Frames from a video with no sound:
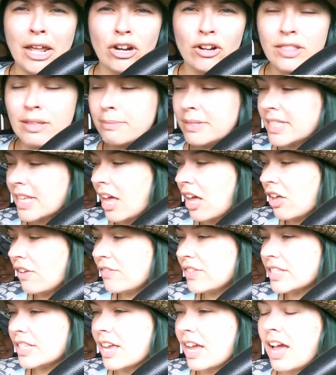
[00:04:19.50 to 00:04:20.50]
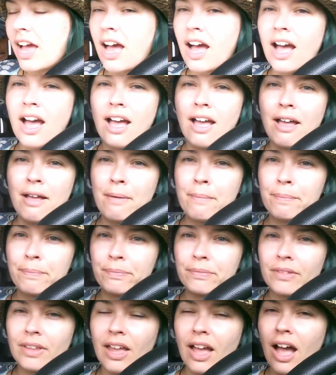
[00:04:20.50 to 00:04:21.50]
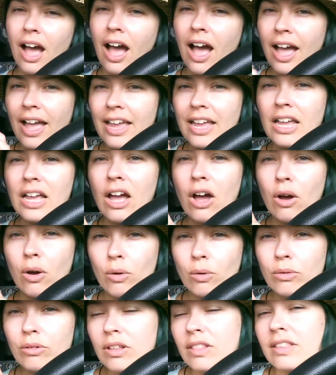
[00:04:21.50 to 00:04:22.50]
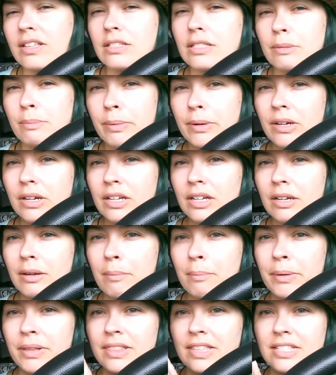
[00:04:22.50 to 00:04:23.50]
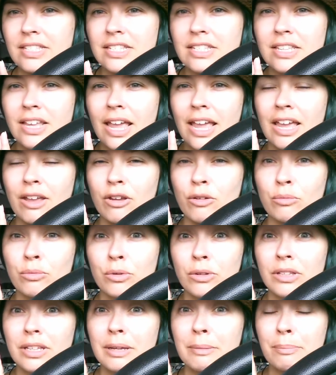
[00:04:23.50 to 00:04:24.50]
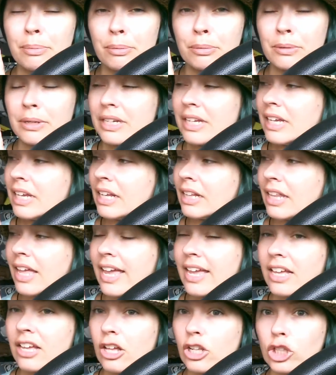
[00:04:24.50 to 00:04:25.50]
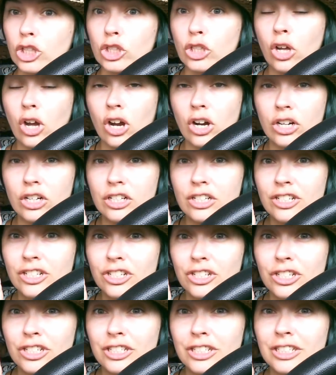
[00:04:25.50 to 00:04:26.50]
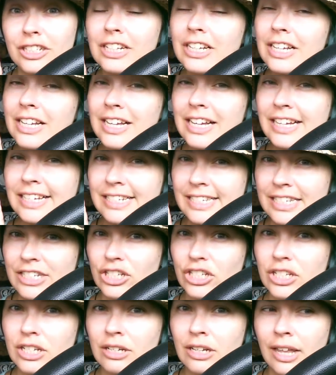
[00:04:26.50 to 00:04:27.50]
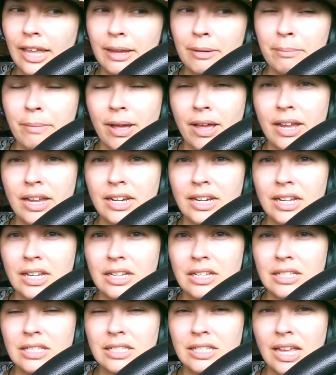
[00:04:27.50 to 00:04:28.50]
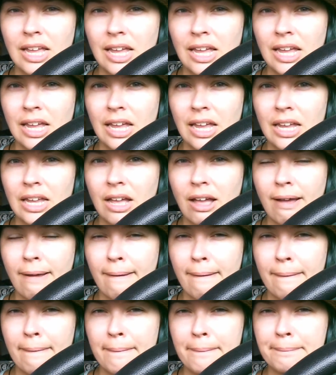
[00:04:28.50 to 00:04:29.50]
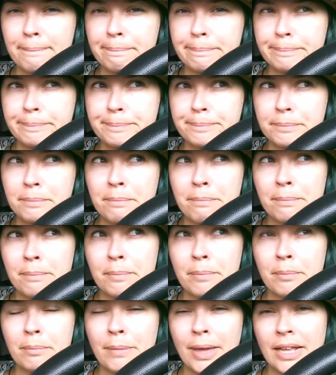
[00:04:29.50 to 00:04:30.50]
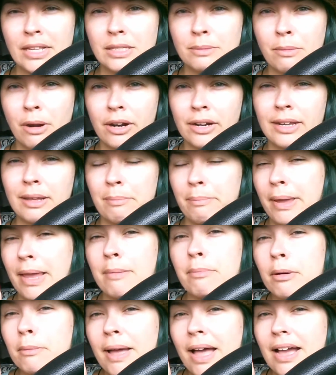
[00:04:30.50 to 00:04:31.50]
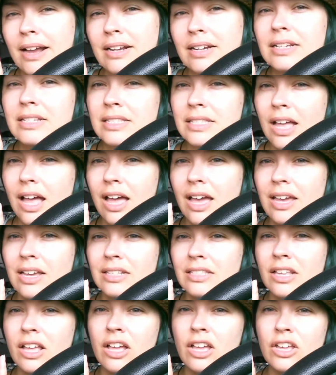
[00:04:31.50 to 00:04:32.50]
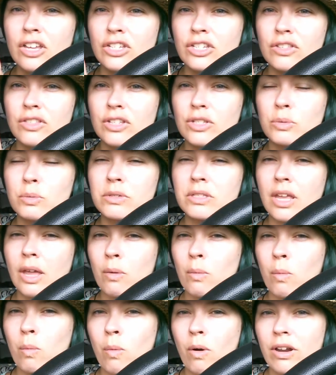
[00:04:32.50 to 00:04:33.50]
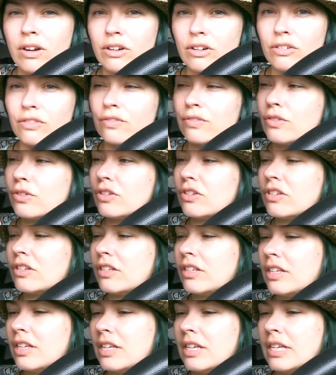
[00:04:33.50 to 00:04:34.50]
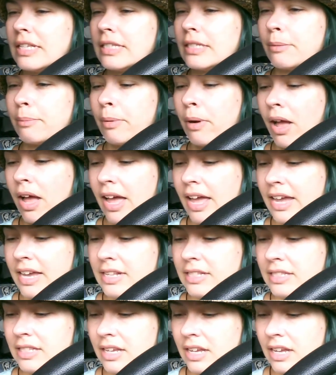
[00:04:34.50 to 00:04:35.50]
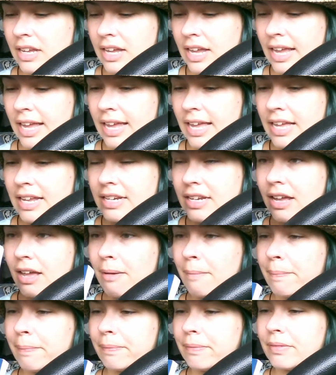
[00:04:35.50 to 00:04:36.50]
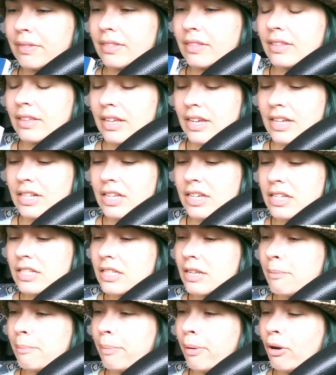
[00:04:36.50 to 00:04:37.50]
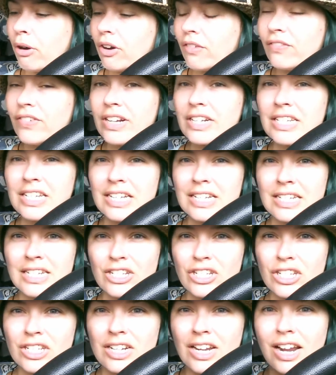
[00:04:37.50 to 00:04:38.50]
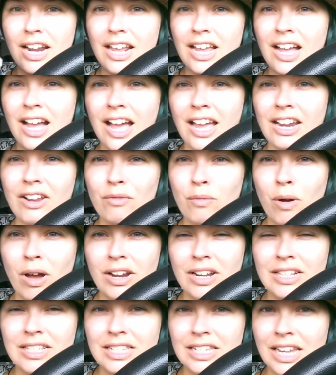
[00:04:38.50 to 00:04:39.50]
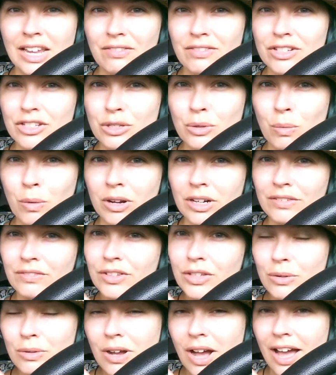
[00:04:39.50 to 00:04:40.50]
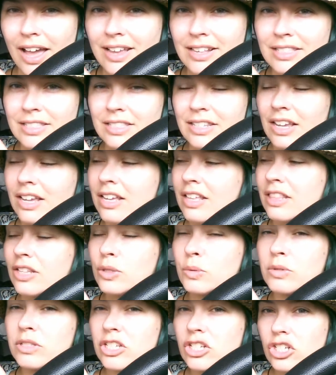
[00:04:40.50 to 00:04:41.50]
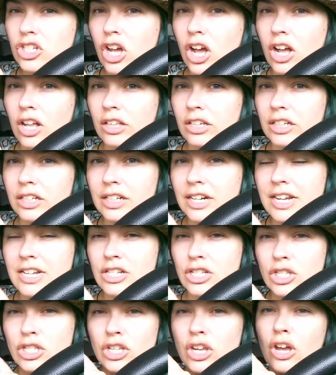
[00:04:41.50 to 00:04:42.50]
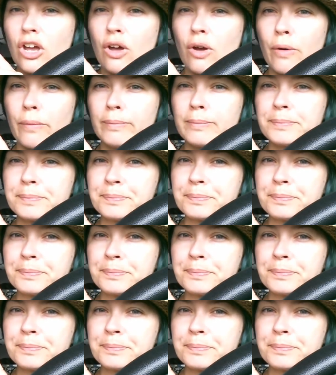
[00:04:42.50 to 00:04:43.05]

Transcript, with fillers: better themselves. Um, I own but this is a really pretty, like larger edition. Like mine is a um, mass market paperback size. So this was a wonderful surprise. And um, it is in perfect condition and I kind of wanted to give it to one of you guys. This was a dollar and so